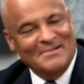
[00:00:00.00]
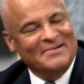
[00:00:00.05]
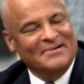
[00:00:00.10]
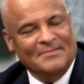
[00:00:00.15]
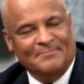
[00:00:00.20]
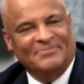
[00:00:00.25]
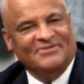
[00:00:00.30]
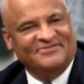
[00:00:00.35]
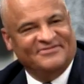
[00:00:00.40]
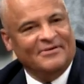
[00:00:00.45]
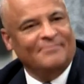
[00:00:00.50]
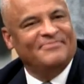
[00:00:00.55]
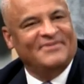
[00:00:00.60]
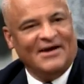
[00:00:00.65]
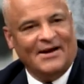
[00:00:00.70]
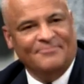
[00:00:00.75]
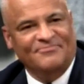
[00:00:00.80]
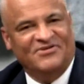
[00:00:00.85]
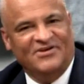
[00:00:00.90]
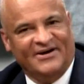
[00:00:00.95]
but
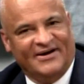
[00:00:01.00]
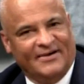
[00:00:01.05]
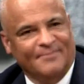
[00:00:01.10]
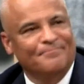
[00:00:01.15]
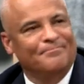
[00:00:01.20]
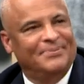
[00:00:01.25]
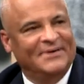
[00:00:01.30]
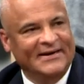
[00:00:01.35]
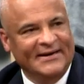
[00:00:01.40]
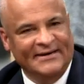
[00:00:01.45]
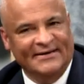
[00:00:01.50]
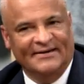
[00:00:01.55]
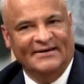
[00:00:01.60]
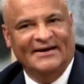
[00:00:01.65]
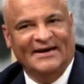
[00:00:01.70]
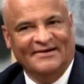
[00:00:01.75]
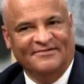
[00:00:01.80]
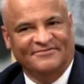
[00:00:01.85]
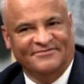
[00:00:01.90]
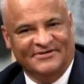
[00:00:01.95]
sometimes they're competing
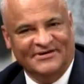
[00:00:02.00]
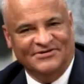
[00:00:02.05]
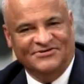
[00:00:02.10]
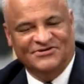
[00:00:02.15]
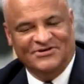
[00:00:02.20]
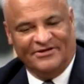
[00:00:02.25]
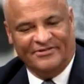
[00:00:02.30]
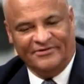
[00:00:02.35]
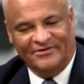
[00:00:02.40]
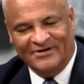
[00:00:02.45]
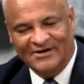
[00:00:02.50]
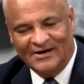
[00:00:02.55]
against each other.